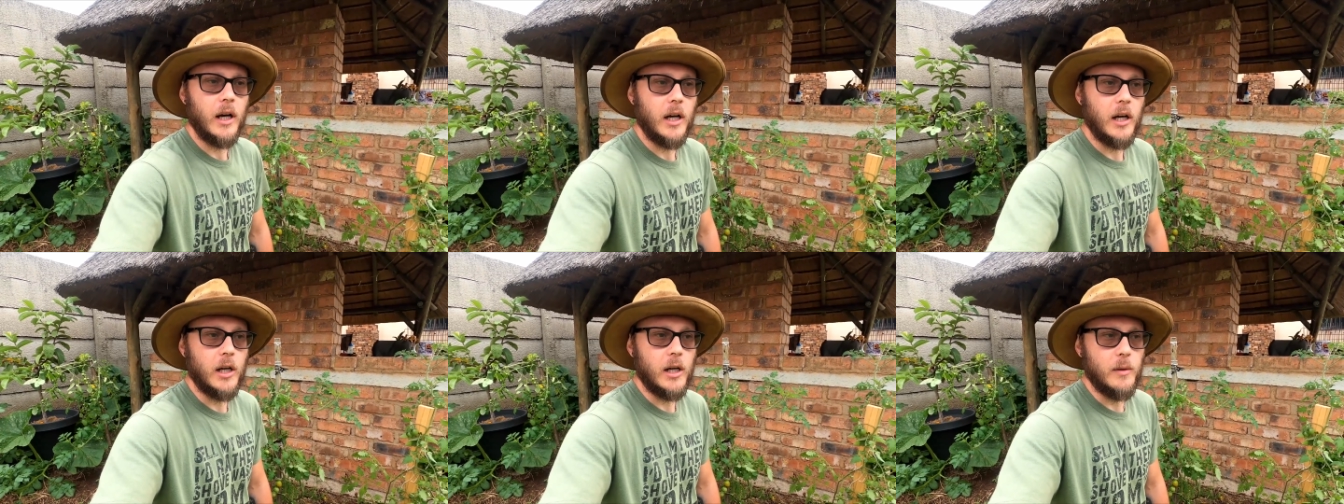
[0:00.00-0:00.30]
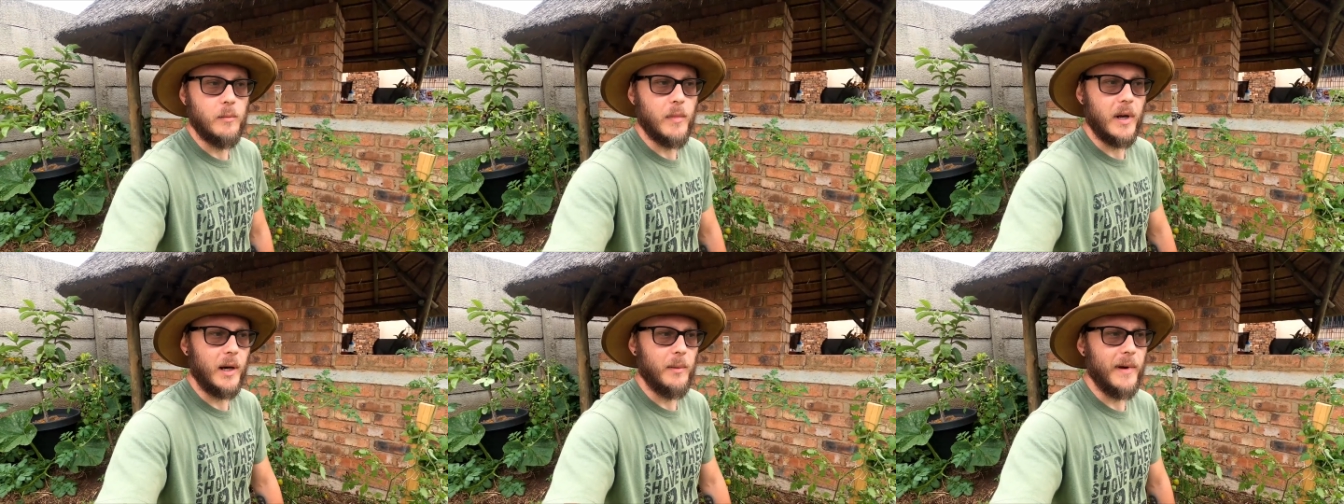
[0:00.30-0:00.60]

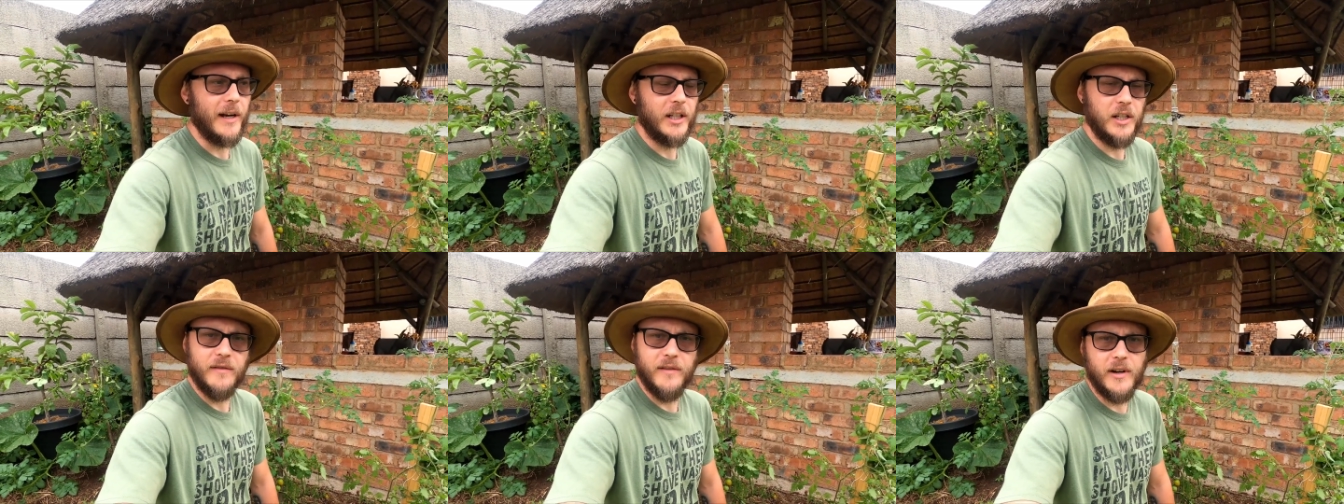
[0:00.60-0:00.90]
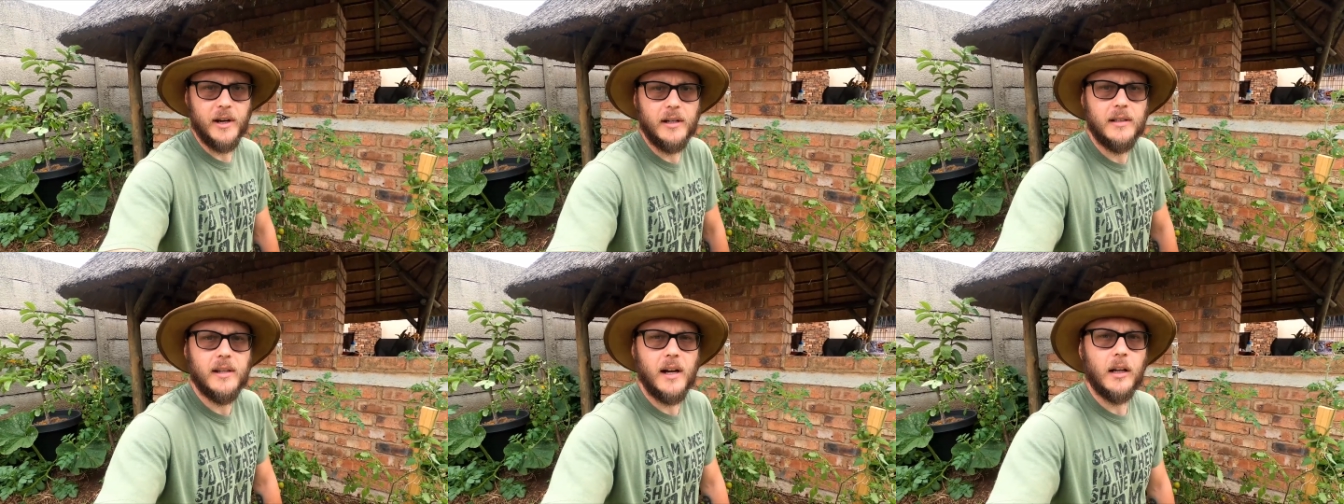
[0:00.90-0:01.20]
and I'm
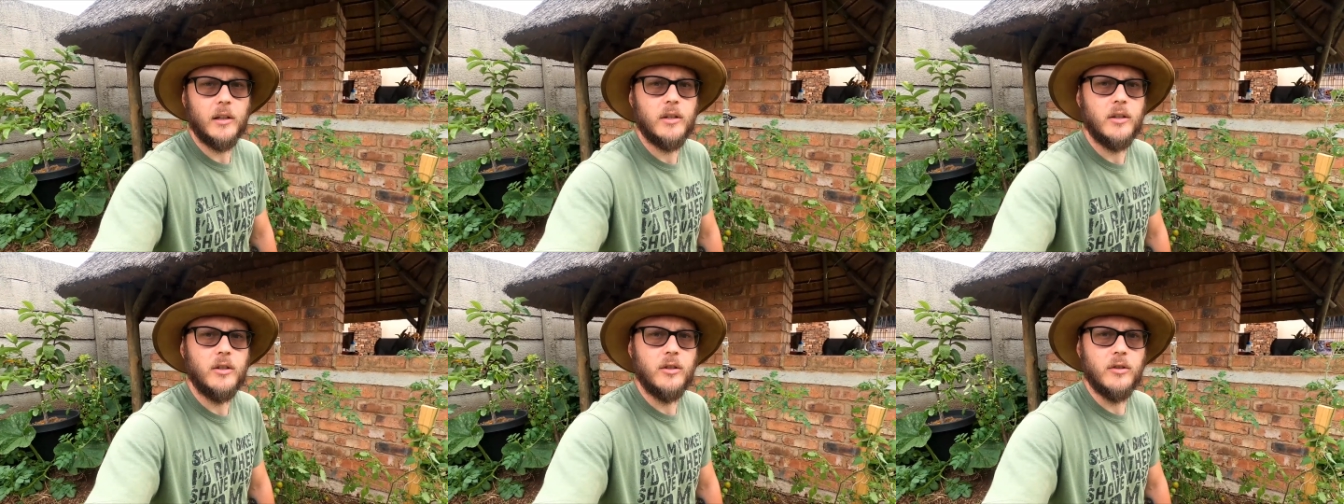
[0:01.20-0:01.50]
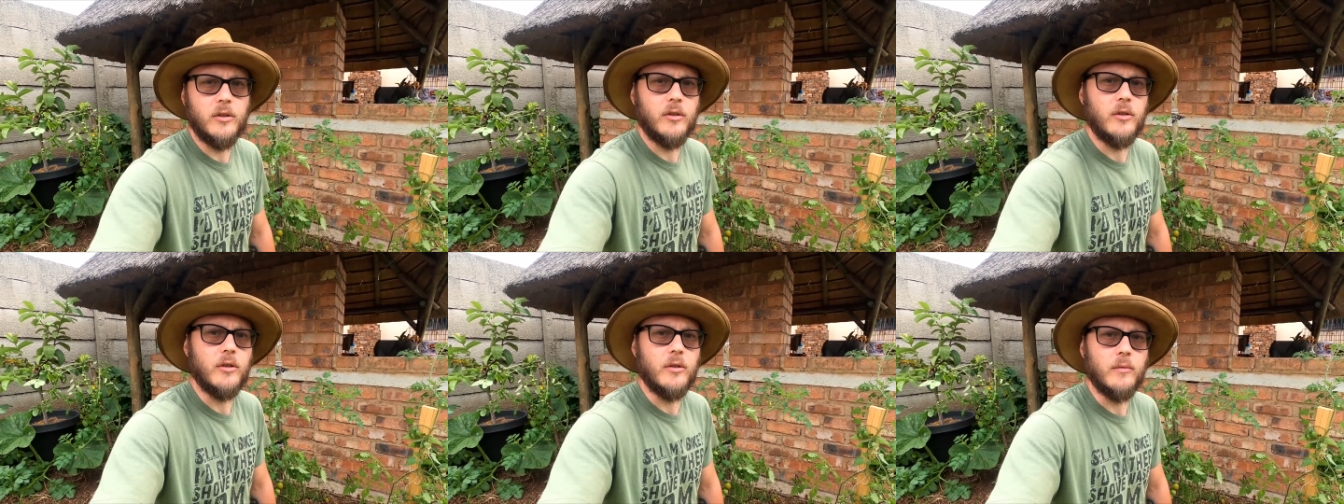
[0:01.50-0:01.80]
actually very excited
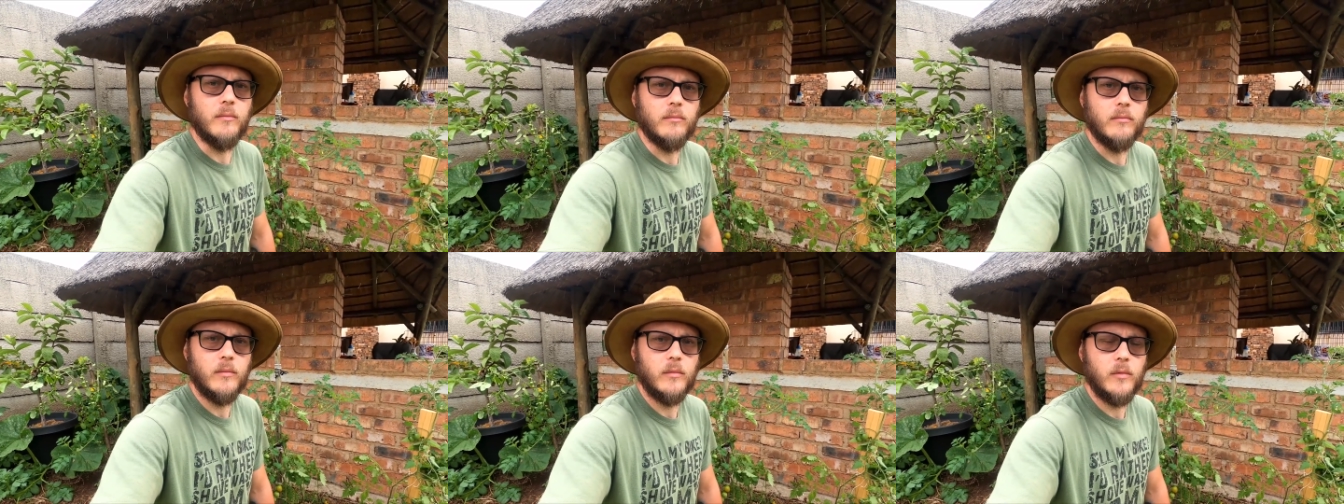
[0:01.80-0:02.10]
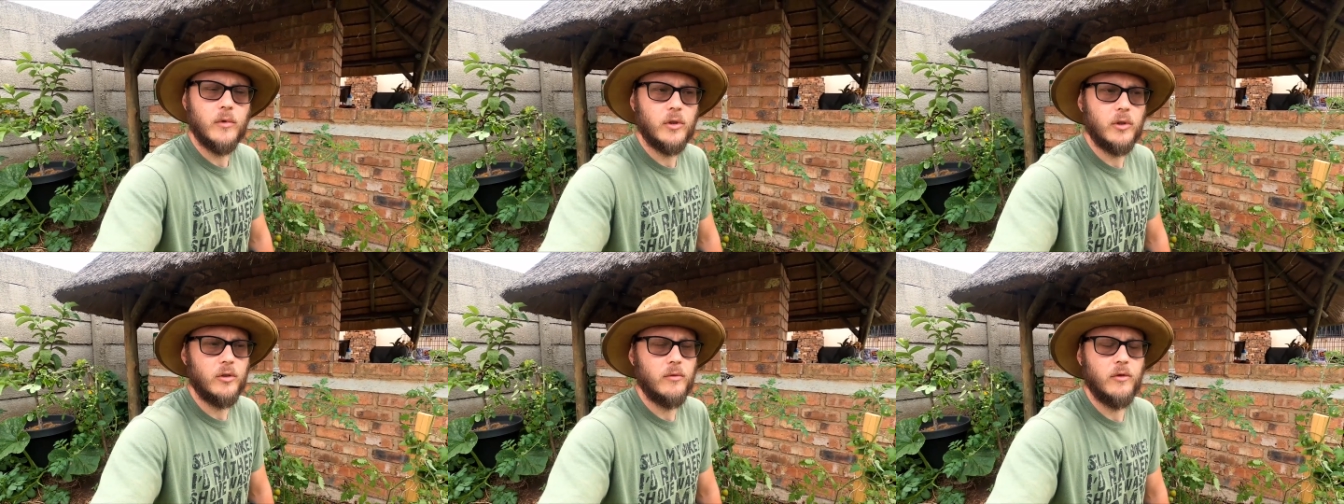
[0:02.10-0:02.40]

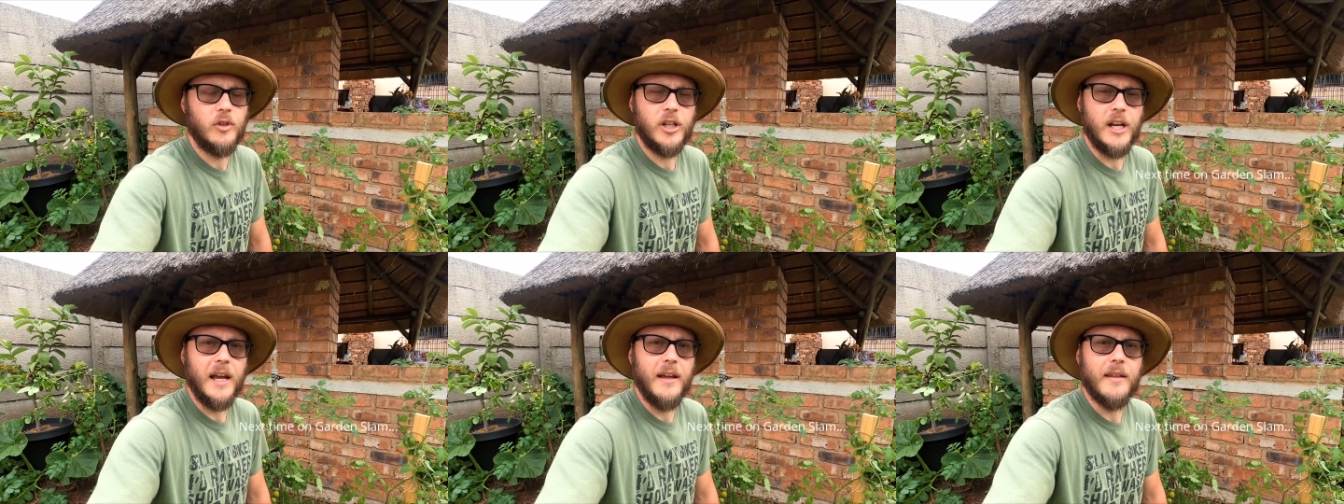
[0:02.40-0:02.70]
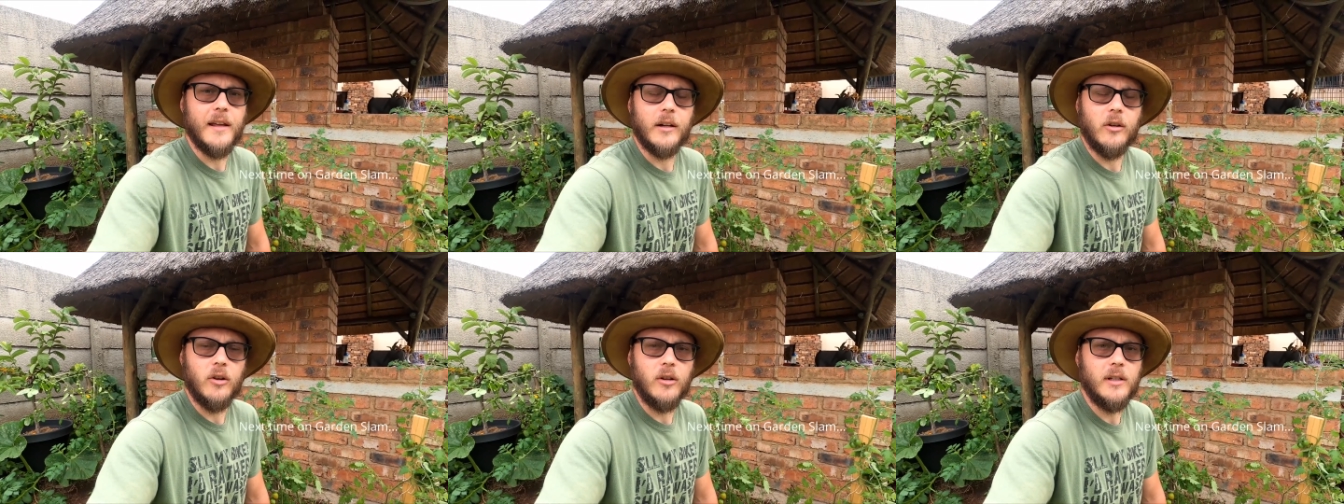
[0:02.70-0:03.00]
to
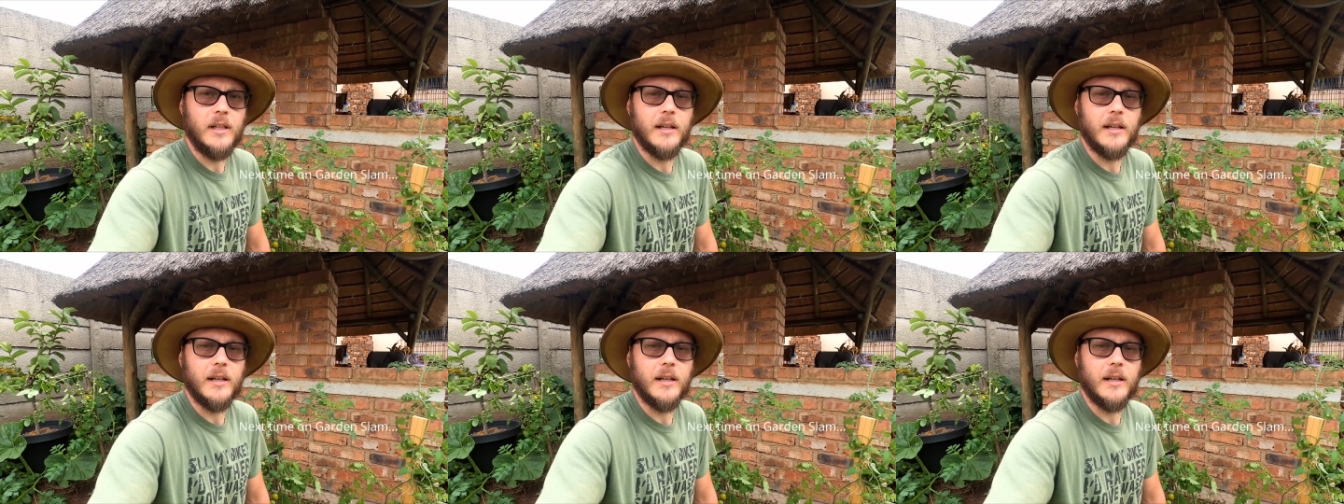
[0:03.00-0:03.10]
share that